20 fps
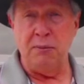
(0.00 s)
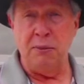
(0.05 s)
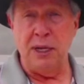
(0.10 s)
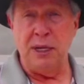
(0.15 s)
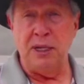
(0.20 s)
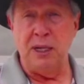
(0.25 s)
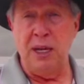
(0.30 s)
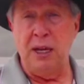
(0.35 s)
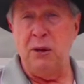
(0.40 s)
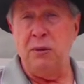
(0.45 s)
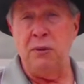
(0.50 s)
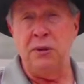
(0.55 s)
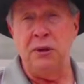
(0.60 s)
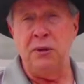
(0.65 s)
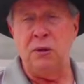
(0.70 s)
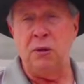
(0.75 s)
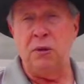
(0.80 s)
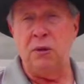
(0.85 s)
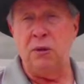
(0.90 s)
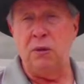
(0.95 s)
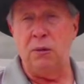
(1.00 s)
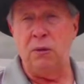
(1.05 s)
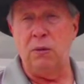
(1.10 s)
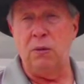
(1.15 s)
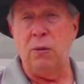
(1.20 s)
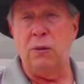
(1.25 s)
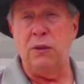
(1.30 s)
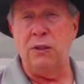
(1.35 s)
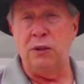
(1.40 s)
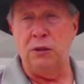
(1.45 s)
big deal when you're going to,
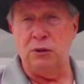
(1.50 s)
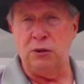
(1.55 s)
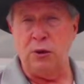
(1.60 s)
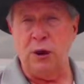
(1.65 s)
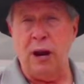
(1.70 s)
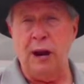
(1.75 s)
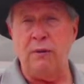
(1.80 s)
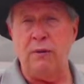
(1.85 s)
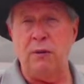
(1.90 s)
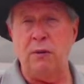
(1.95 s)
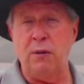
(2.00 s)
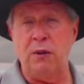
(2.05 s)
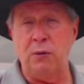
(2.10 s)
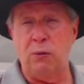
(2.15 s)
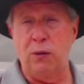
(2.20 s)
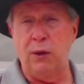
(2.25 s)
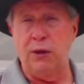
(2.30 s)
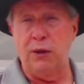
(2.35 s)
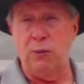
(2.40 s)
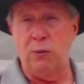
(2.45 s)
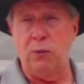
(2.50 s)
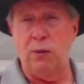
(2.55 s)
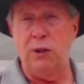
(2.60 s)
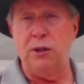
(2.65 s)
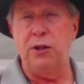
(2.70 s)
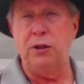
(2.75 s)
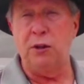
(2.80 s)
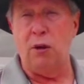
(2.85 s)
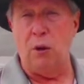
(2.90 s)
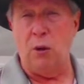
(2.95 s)
when you're traveling with with,
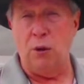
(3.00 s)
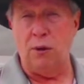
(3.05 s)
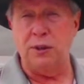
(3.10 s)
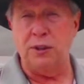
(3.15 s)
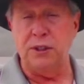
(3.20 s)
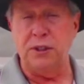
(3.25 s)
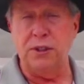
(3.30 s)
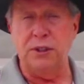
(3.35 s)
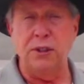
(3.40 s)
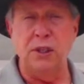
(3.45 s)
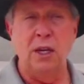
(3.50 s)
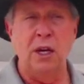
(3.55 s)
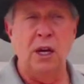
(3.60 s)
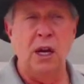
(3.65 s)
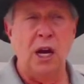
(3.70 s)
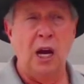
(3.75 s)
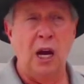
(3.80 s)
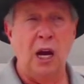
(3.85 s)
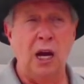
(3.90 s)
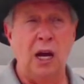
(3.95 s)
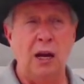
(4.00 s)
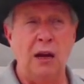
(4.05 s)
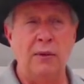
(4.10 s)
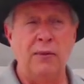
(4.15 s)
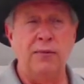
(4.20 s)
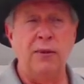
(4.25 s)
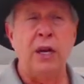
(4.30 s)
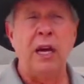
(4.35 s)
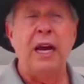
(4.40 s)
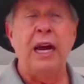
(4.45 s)
with your horses. Uh,
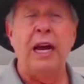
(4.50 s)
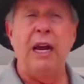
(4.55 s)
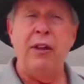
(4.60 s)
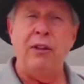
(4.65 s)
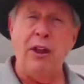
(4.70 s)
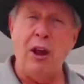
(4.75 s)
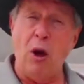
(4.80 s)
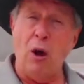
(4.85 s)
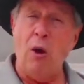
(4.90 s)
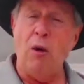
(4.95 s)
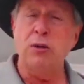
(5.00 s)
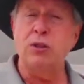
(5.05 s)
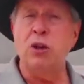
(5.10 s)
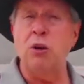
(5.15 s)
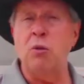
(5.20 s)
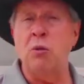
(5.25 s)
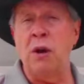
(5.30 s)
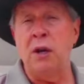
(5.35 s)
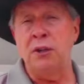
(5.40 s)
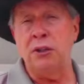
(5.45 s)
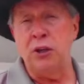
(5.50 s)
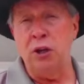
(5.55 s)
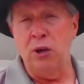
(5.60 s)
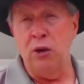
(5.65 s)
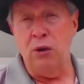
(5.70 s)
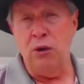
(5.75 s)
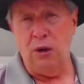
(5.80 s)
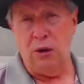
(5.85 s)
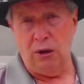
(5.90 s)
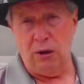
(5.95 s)
it, they also run
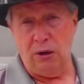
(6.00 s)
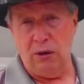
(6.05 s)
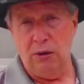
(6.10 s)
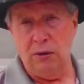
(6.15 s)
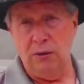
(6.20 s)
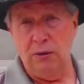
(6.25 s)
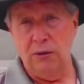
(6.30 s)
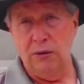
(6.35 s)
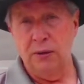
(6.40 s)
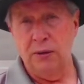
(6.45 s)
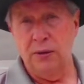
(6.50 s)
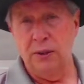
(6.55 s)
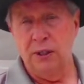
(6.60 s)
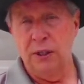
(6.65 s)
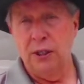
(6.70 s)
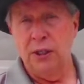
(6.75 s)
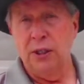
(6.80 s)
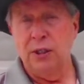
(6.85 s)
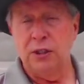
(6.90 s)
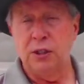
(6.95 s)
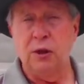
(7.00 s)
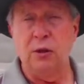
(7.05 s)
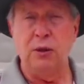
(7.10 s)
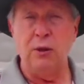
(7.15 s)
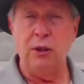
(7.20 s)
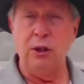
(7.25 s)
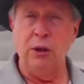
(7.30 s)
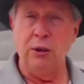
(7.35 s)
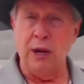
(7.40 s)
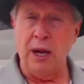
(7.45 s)
cooler so
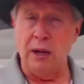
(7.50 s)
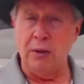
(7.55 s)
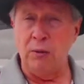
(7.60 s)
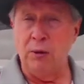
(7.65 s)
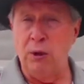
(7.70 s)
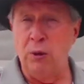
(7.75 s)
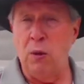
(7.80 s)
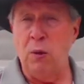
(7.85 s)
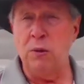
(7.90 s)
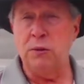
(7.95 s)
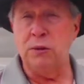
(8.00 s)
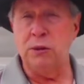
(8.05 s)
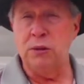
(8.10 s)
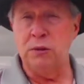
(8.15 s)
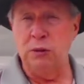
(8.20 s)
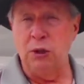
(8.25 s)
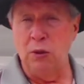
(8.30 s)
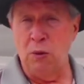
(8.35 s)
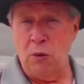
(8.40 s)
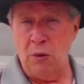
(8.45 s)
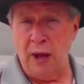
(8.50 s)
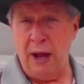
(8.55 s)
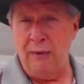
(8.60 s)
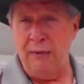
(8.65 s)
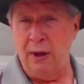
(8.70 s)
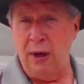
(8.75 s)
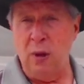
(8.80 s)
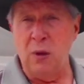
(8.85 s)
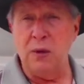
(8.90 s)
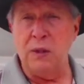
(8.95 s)
you're not you won't you won't
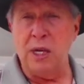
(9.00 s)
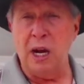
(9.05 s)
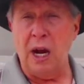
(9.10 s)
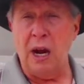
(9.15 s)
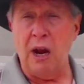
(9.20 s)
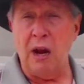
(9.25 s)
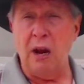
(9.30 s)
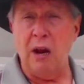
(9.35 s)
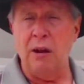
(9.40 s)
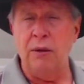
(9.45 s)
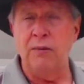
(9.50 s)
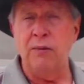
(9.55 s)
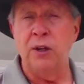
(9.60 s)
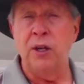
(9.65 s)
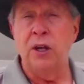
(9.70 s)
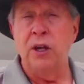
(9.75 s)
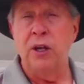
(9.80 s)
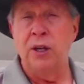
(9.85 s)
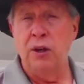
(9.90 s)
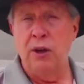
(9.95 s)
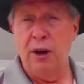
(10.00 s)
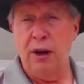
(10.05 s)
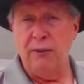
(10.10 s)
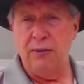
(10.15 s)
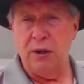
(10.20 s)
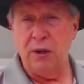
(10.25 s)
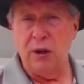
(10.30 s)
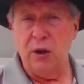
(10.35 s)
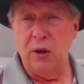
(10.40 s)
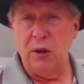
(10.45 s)
have a low tire, you'll
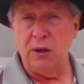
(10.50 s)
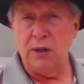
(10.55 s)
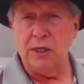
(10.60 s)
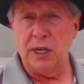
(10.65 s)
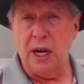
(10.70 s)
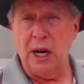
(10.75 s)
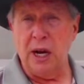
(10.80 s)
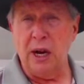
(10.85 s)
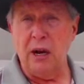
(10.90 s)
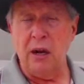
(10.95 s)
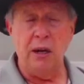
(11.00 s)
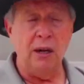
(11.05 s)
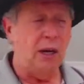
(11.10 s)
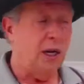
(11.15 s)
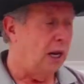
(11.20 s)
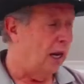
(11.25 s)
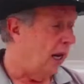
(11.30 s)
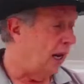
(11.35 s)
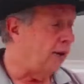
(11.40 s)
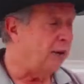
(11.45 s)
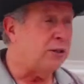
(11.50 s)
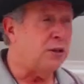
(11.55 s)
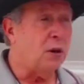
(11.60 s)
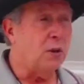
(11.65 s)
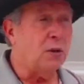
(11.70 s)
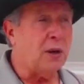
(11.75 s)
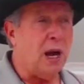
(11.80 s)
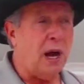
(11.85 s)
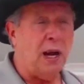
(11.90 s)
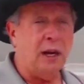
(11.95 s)
have a cooler tire, and there's
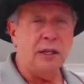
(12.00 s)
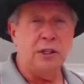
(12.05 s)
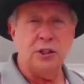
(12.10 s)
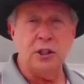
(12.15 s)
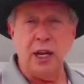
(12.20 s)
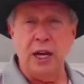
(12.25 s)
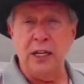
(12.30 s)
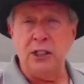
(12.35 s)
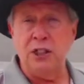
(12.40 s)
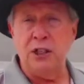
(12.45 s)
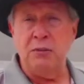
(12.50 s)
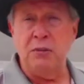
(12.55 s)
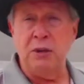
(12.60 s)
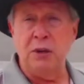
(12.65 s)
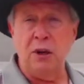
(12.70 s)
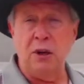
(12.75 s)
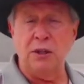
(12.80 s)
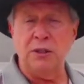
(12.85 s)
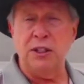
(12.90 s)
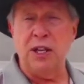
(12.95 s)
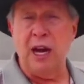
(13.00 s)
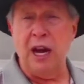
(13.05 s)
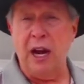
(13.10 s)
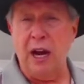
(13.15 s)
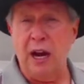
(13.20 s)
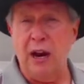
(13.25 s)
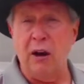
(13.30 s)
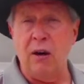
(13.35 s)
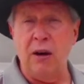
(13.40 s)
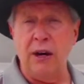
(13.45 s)
no condensation because the
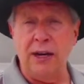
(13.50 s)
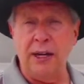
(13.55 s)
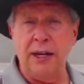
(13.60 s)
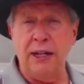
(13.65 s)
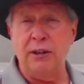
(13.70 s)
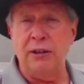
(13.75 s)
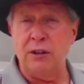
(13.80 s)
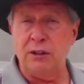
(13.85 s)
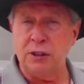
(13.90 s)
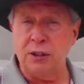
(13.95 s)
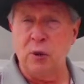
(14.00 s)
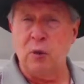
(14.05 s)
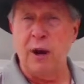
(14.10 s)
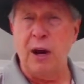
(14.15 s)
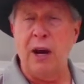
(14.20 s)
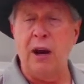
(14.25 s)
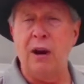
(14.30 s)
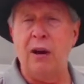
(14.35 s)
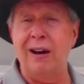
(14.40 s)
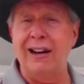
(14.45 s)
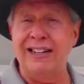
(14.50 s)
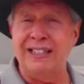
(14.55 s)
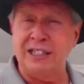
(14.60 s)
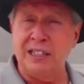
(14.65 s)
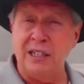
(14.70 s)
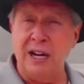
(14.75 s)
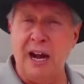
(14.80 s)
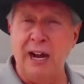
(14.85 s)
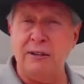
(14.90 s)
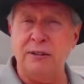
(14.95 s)
air in it, there's no air,
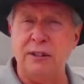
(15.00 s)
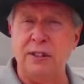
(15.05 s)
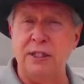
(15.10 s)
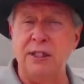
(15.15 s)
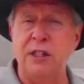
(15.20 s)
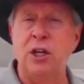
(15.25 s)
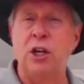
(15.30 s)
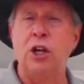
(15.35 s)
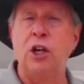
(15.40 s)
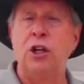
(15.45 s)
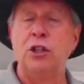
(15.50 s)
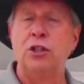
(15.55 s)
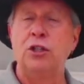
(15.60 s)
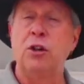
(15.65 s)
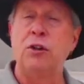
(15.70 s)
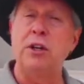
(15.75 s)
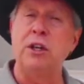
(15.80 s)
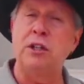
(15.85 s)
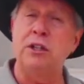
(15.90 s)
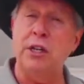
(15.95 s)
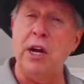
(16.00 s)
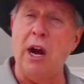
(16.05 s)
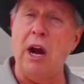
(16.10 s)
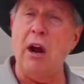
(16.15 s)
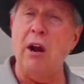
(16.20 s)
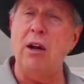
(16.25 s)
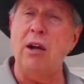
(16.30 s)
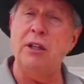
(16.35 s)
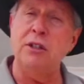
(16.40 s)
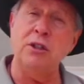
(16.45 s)
it's nitrogen, so your
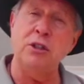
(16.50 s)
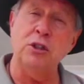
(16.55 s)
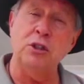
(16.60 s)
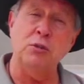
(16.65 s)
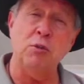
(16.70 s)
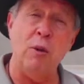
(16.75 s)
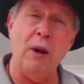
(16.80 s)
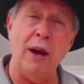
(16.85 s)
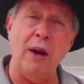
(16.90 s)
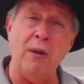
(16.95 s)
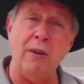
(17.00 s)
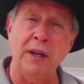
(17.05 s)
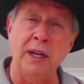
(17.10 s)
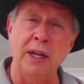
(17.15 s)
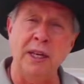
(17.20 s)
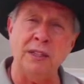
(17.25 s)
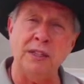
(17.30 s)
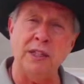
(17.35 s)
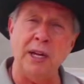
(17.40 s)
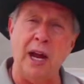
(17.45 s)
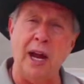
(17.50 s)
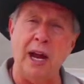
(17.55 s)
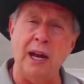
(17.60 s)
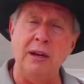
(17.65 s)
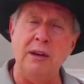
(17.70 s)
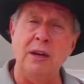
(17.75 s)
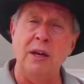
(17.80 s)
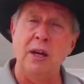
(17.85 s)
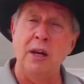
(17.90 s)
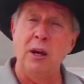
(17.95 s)
tire doesn't sweat on the
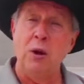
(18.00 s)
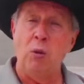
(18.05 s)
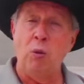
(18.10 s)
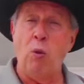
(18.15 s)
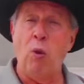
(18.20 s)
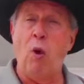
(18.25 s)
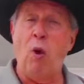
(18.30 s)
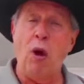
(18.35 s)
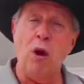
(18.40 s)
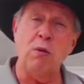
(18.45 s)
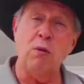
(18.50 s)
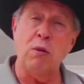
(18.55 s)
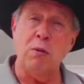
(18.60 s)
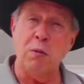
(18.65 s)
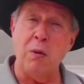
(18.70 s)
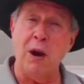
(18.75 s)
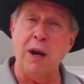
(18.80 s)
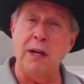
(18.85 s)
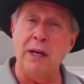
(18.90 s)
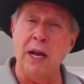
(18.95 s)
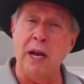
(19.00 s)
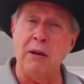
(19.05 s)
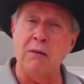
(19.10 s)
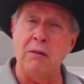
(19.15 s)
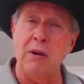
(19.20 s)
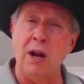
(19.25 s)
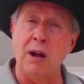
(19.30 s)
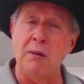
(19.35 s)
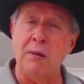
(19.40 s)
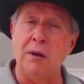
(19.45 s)
inside. Water will break down
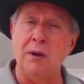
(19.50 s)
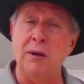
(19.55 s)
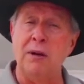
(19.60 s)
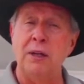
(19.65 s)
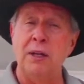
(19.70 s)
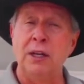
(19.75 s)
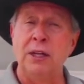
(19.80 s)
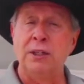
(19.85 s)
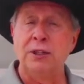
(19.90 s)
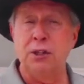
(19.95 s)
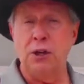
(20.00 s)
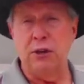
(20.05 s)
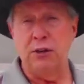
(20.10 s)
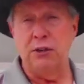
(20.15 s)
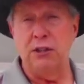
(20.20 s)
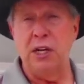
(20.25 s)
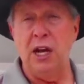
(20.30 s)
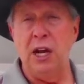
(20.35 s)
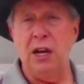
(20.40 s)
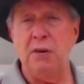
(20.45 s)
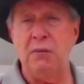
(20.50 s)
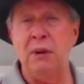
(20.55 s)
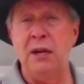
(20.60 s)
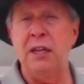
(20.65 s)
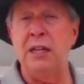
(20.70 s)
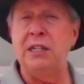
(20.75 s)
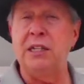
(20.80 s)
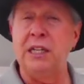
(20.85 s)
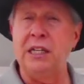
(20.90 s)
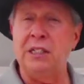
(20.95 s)
rubber. So they're telling me
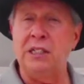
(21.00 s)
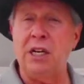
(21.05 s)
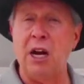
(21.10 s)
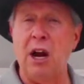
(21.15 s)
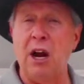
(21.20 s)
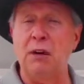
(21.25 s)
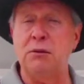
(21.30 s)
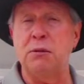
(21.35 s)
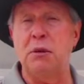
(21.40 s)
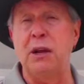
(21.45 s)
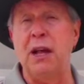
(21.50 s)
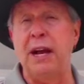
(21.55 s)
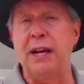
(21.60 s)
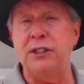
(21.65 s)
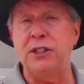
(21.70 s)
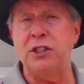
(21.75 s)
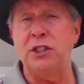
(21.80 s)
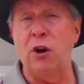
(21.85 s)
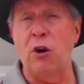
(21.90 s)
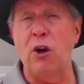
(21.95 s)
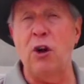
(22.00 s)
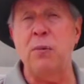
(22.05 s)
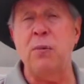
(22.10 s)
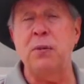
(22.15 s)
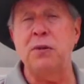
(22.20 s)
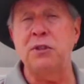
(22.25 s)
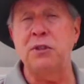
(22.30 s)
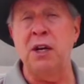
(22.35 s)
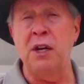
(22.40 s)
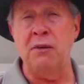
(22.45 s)
that these tires will last
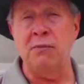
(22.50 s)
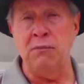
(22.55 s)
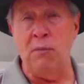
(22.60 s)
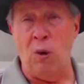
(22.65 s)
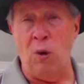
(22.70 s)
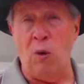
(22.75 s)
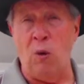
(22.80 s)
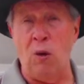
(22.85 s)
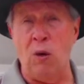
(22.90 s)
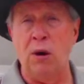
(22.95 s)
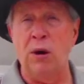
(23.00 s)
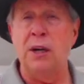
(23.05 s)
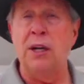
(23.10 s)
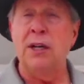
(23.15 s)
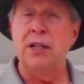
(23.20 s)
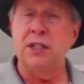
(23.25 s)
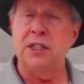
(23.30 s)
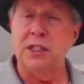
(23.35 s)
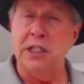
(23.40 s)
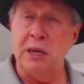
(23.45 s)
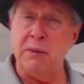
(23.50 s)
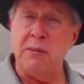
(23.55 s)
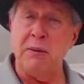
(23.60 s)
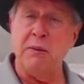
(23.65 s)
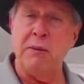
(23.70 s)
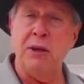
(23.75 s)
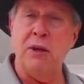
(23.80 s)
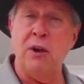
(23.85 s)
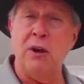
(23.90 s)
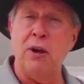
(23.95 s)
30% more simply
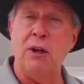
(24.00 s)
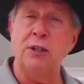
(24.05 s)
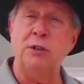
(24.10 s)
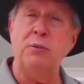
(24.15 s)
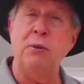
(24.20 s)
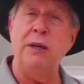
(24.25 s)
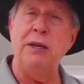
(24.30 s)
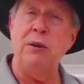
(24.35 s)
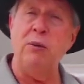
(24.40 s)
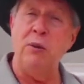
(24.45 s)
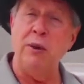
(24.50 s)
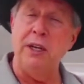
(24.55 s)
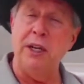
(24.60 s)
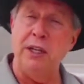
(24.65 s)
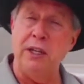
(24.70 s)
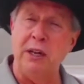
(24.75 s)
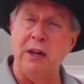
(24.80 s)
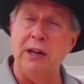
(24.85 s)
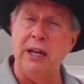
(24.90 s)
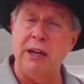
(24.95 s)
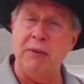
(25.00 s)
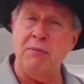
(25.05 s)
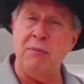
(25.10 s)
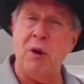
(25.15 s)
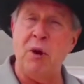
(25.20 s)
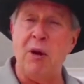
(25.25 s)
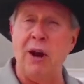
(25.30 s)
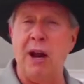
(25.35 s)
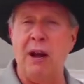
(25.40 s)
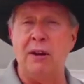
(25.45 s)
because we, we that
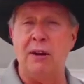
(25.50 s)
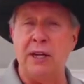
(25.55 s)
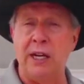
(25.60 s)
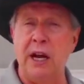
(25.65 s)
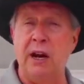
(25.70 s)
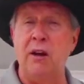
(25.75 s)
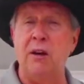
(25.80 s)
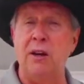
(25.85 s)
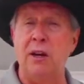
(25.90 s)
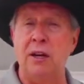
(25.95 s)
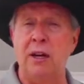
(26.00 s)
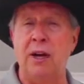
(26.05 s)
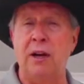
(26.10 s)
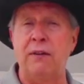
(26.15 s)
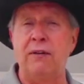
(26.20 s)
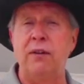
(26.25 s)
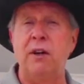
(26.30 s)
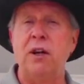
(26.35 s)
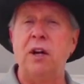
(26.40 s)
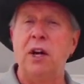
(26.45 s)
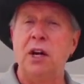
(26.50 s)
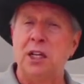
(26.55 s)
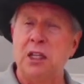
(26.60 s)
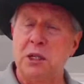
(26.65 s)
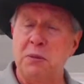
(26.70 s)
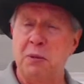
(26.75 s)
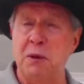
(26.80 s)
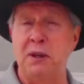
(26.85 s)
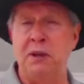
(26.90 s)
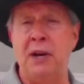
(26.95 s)
Merhow cared enough
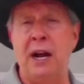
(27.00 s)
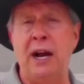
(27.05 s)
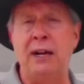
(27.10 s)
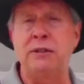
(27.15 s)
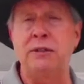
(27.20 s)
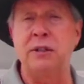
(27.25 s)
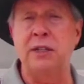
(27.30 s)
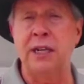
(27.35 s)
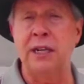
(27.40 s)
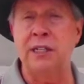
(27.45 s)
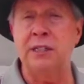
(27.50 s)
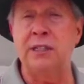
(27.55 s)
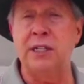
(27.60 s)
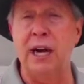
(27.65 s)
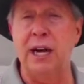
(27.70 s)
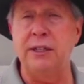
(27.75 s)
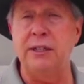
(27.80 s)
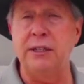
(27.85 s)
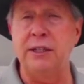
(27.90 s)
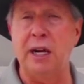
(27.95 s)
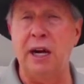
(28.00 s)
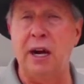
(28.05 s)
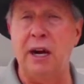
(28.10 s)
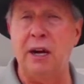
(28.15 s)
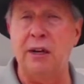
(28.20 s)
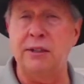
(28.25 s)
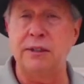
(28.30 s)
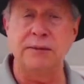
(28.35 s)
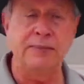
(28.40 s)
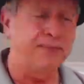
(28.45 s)
to put nitrogen inside your
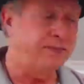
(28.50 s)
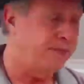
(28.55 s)
tires